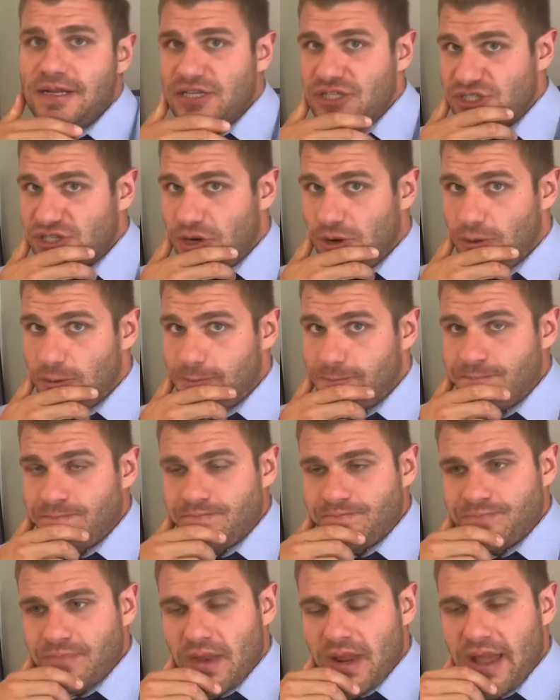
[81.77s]
So
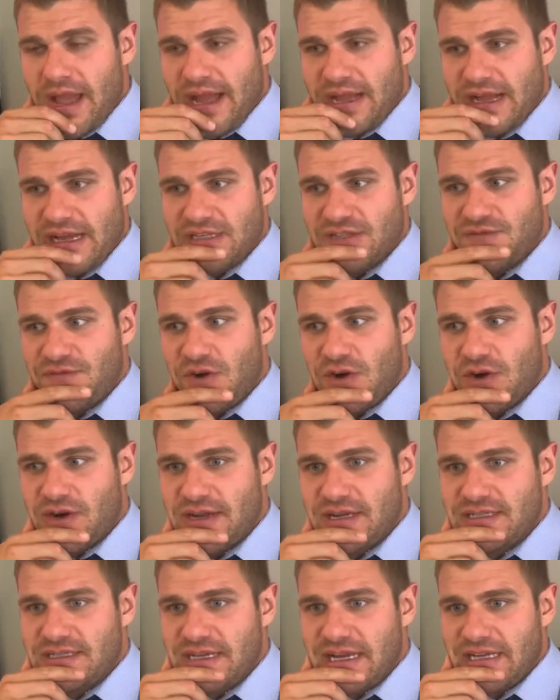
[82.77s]
as far
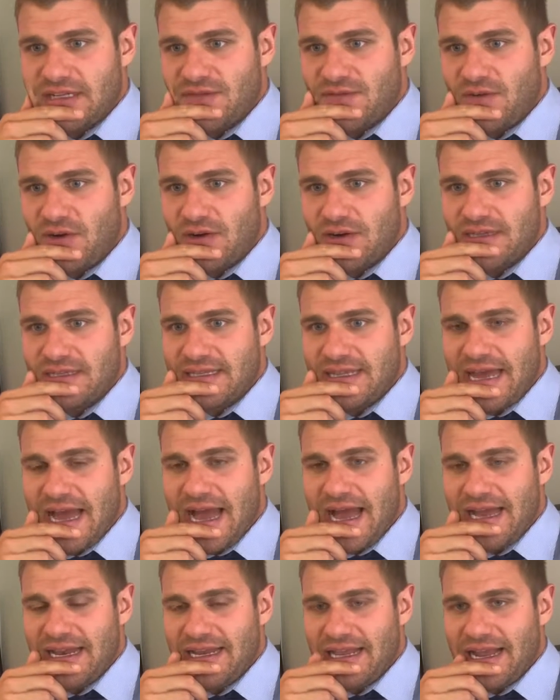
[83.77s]
as
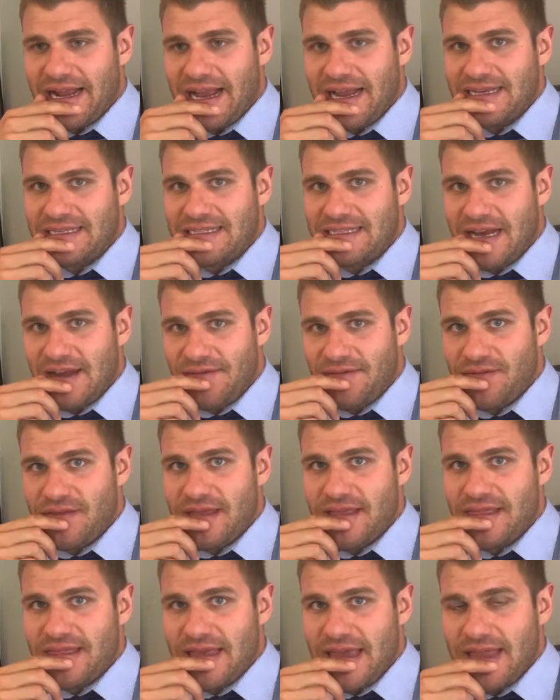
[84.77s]
that, like, I
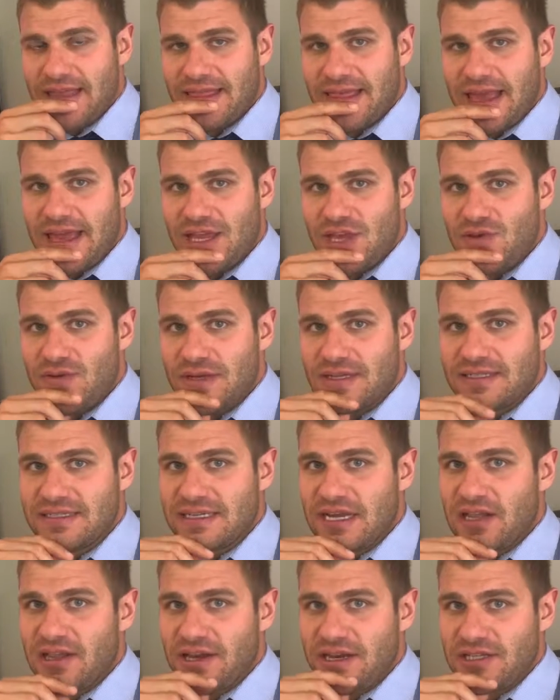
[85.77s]
definitely think that you can
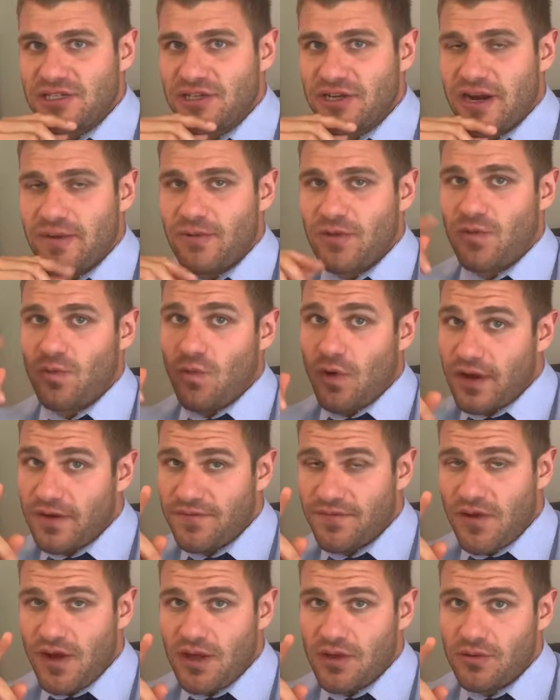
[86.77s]
sell on Instagram with one
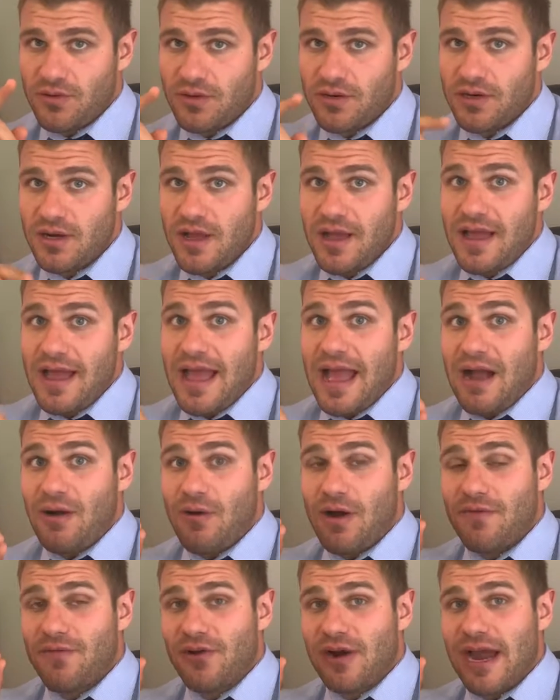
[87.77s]
follower.
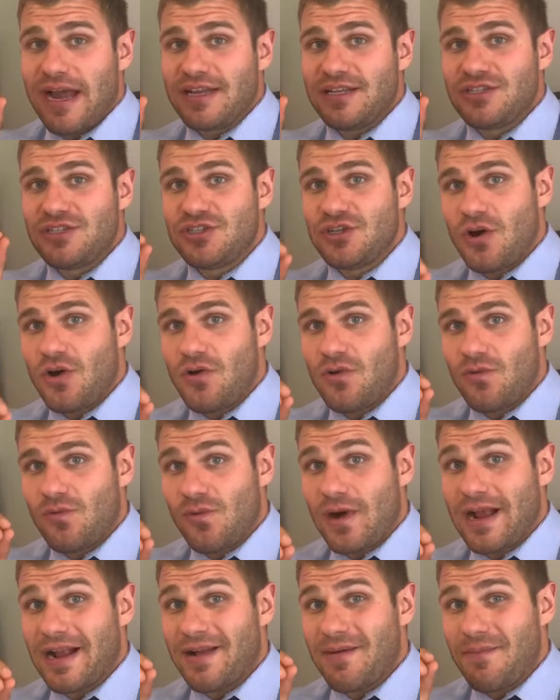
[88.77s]
However, I don't
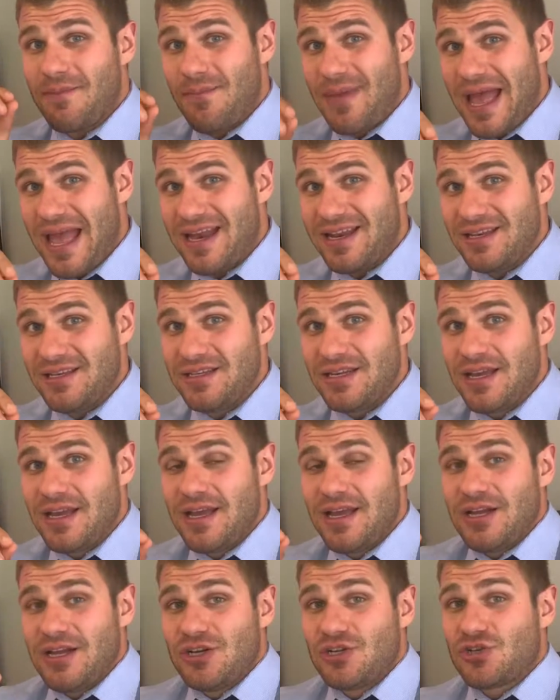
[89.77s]
recommend
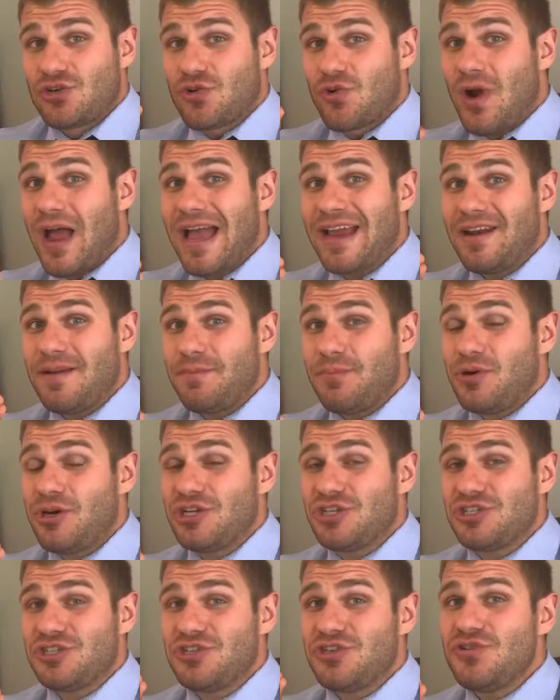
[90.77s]
trying to
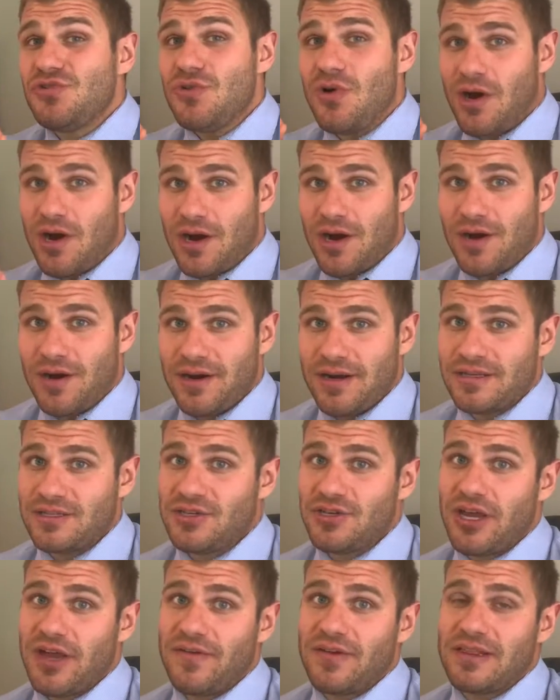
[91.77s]
push too hard
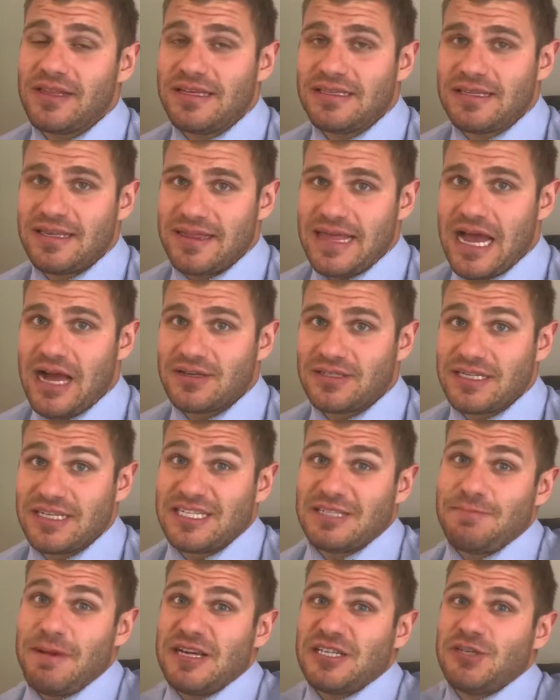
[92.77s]
until you have at least 1,000,
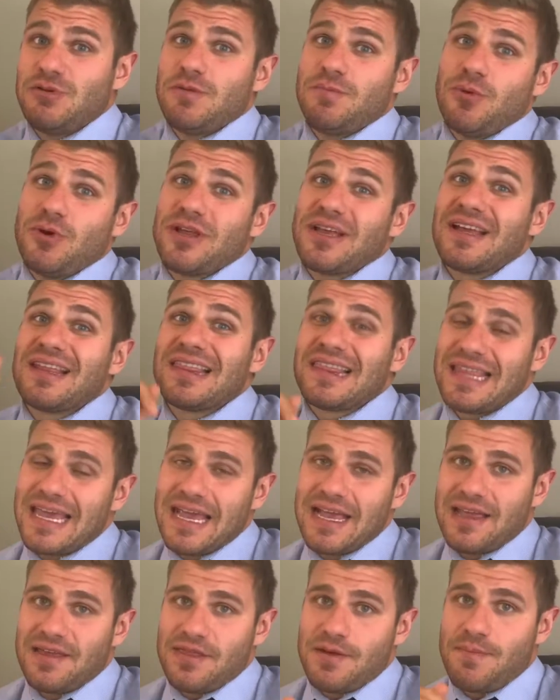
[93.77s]
especially with putting a
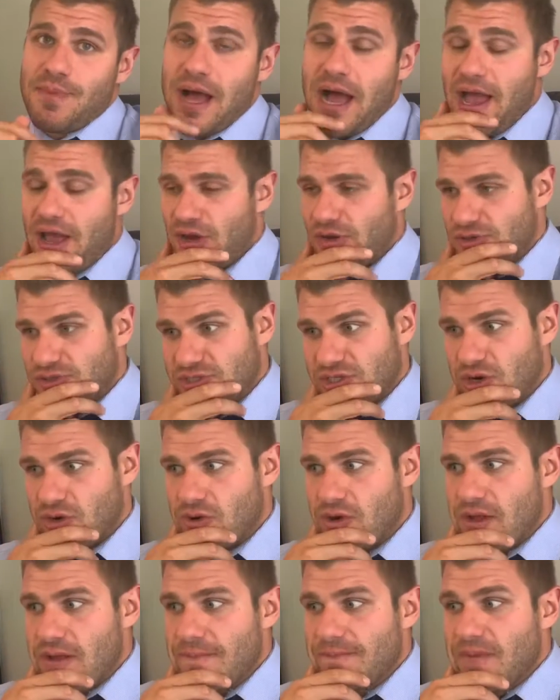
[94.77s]
link in the bio.
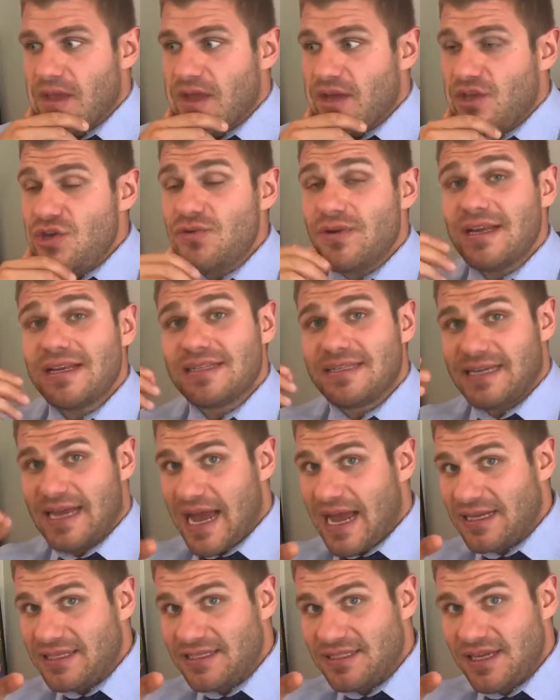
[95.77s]
So you can
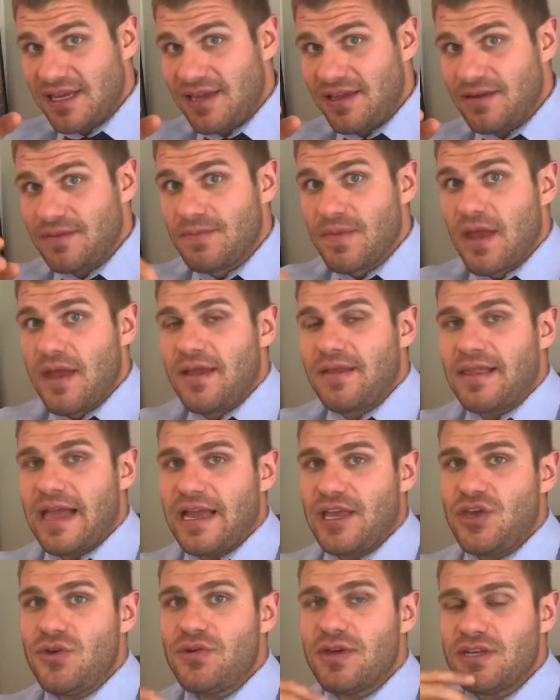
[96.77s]
test it.
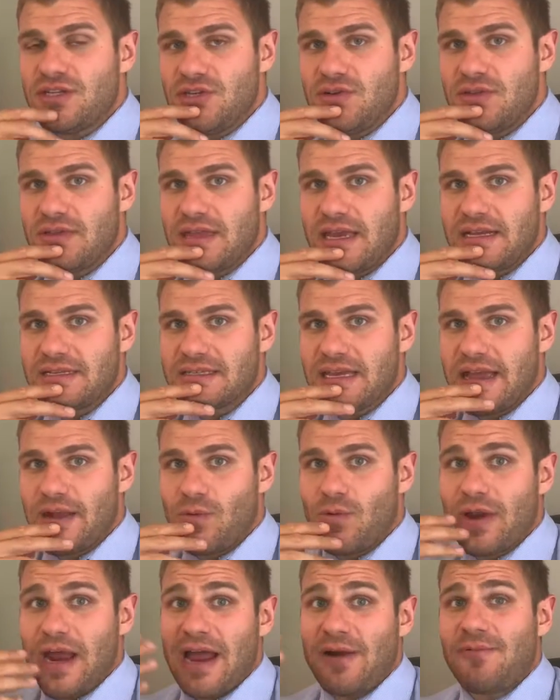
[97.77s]
Like, you can do things
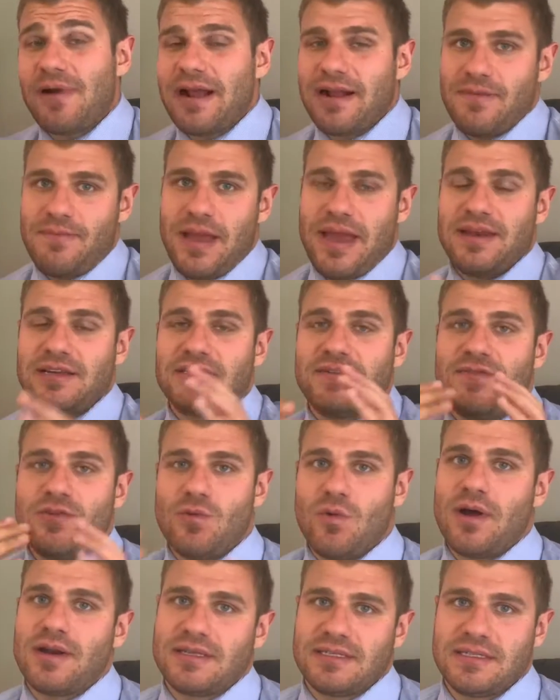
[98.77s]
like, what I'd recommend is if you
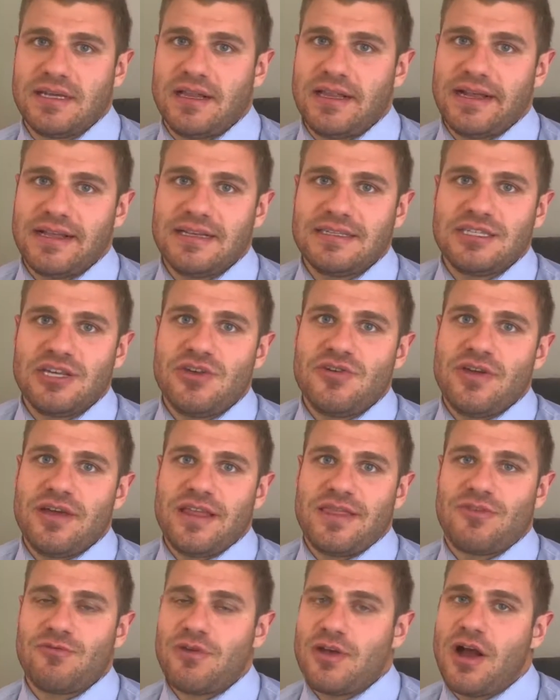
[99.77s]
want to sell, like, let's say you
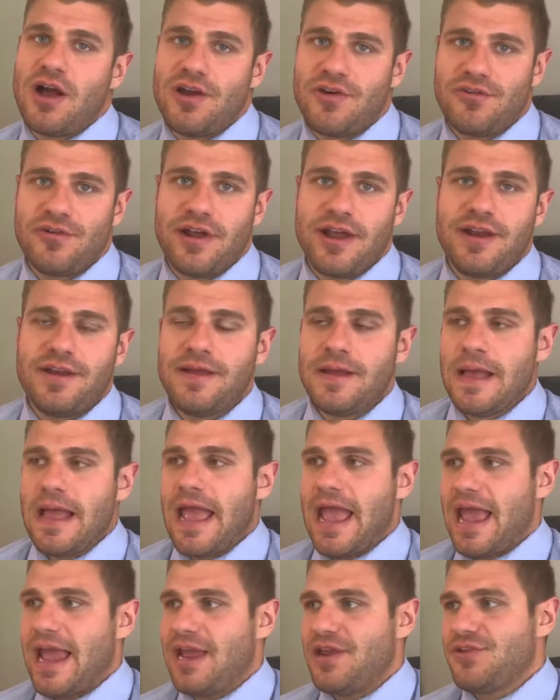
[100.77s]
hit 300
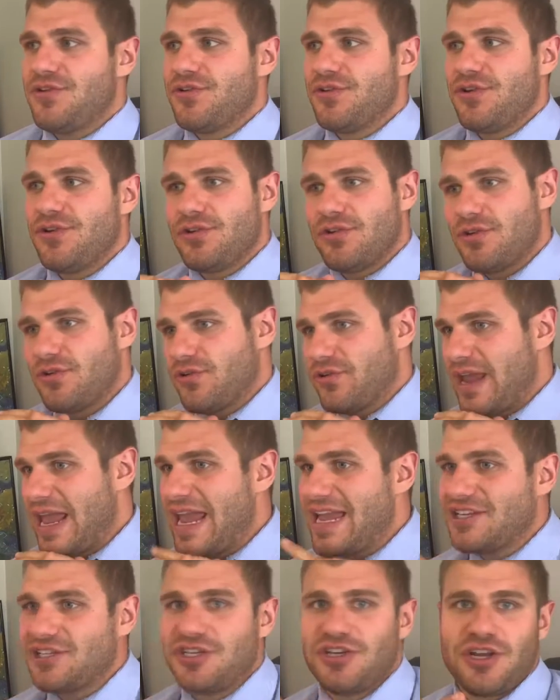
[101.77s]
and you're
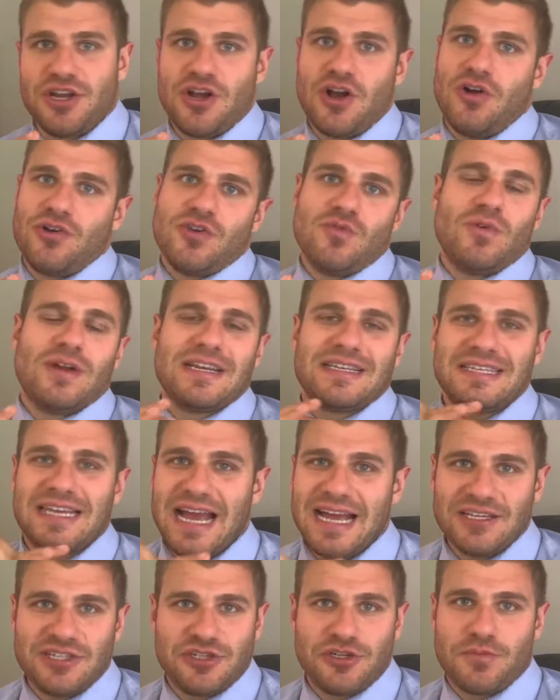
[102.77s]
itching to go. You want to
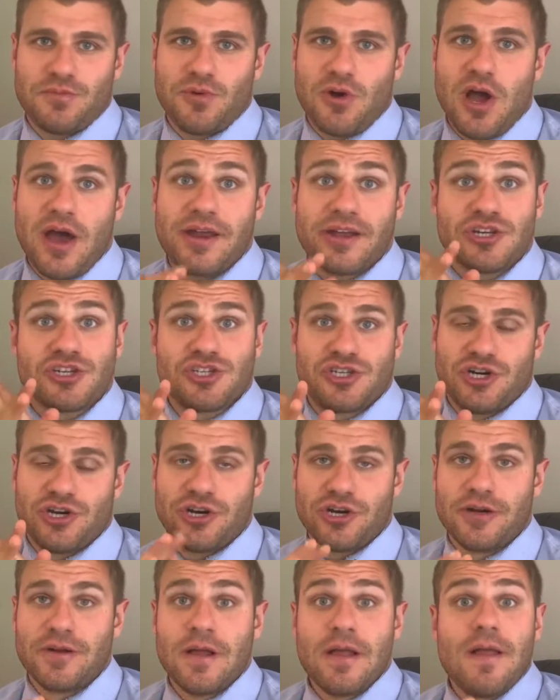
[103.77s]
test your product,
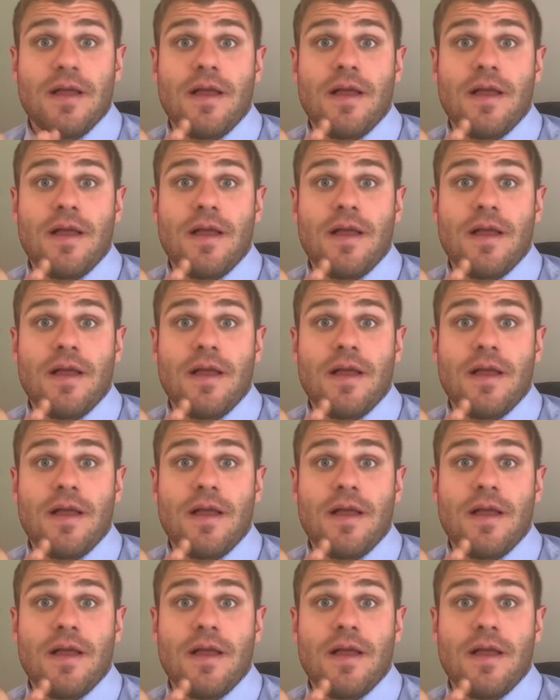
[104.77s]
sure.